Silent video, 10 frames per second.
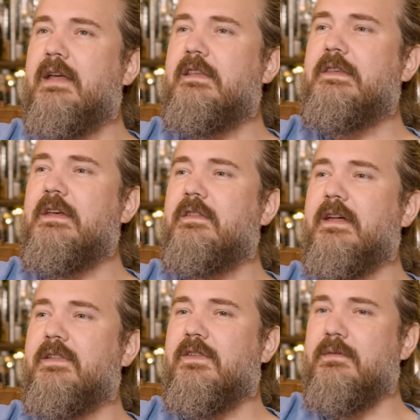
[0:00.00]
I think
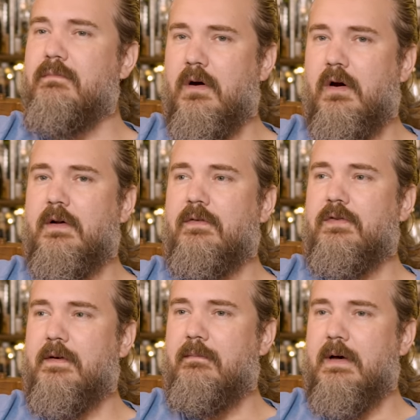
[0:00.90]
that's the mark of
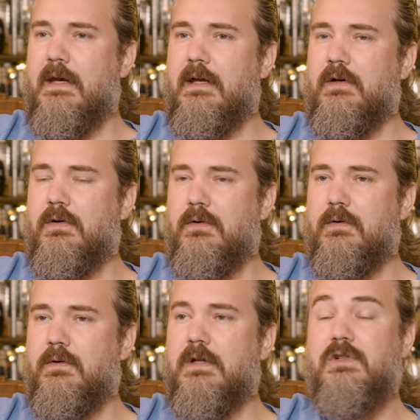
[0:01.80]
somebody
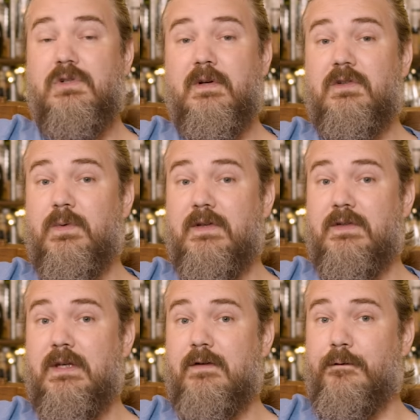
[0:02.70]
who enjoys
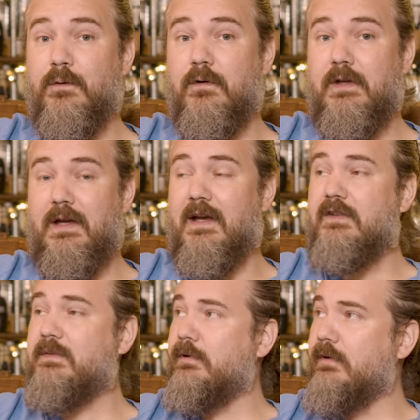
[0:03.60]
whiskey for the
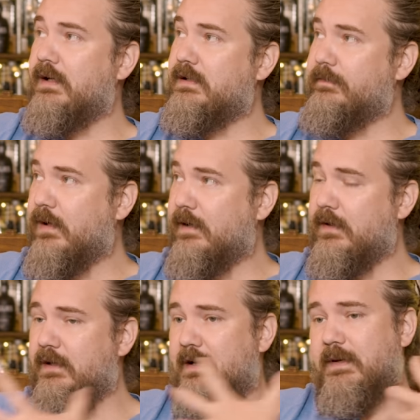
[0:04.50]
exploration part of
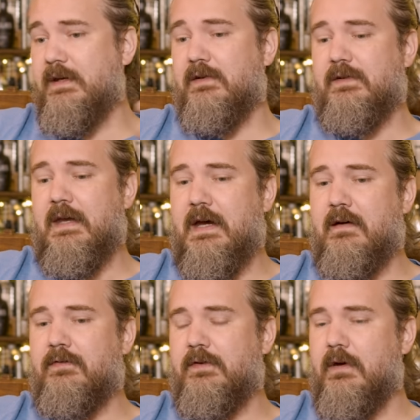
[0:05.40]
it, not because they
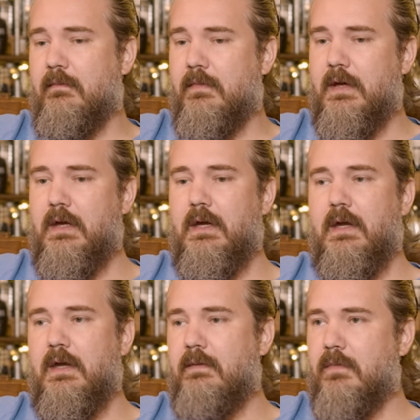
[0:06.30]
have some
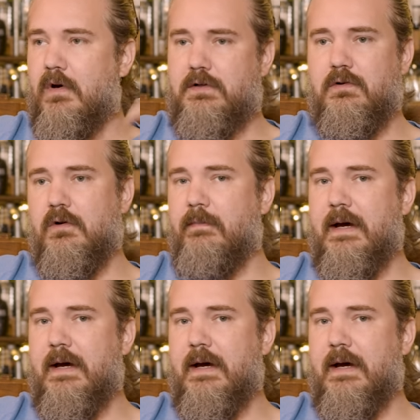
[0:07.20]
emotional or